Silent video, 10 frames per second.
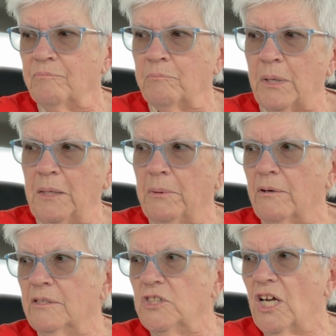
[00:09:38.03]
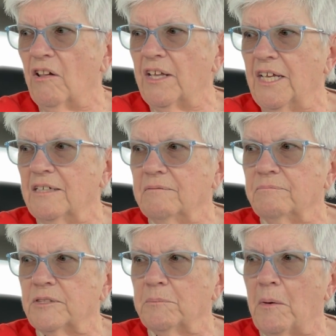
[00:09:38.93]
peanut butter and jelly
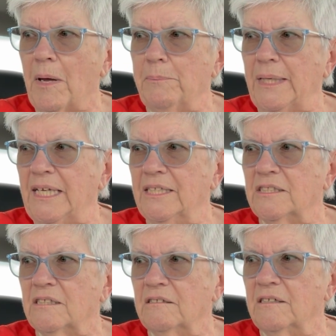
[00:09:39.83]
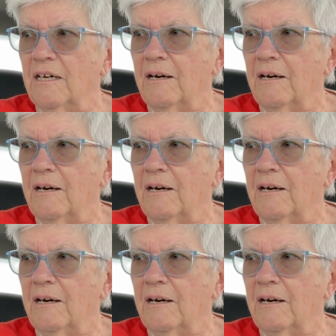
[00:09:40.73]
and some of my beans and